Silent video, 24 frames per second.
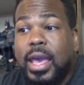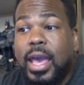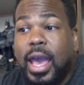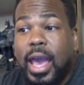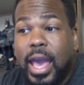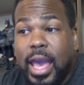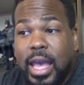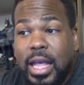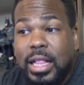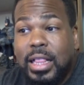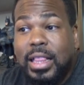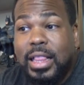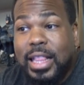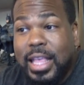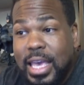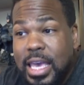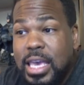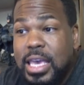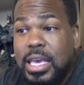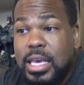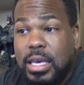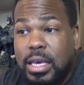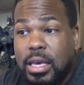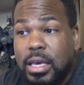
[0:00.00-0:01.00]
a
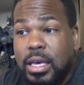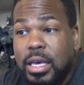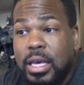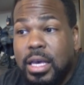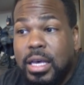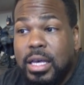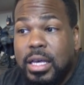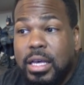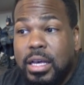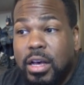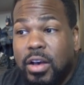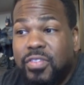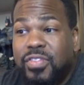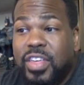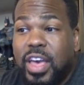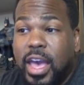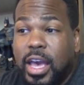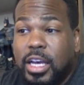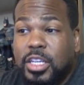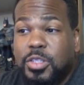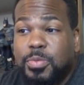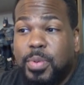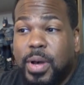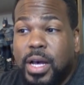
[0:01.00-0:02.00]
leak of the
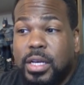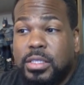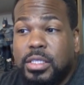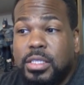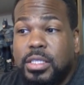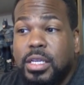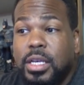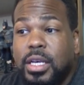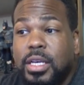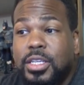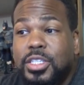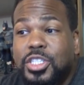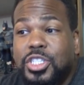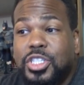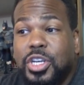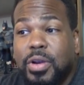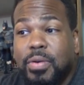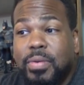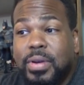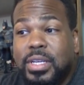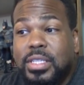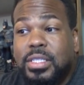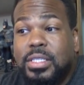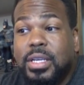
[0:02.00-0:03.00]
Xbox
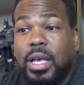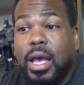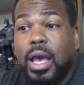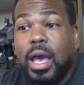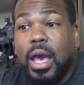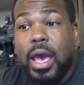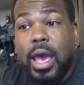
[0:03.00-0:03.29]
Series